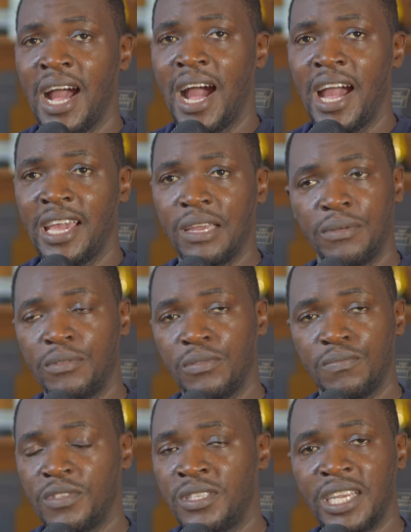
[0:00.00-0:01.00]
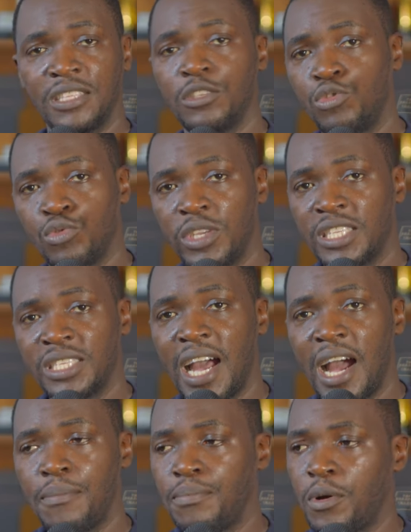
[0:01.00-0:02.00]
I sent it to GitHub.